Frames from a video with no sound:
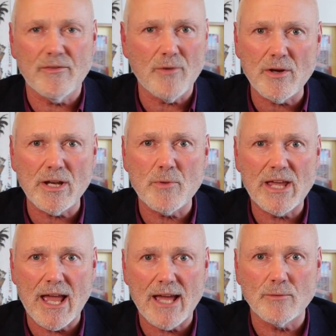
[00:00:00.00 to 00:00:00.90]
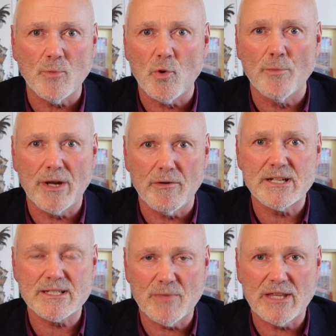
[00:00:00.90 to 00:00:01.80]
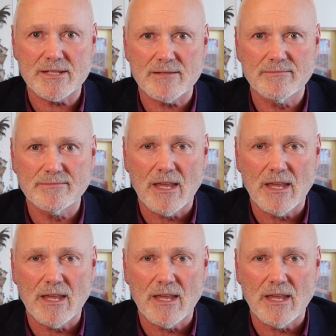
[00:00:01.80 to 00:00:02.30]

if only we had more Mary Smiths?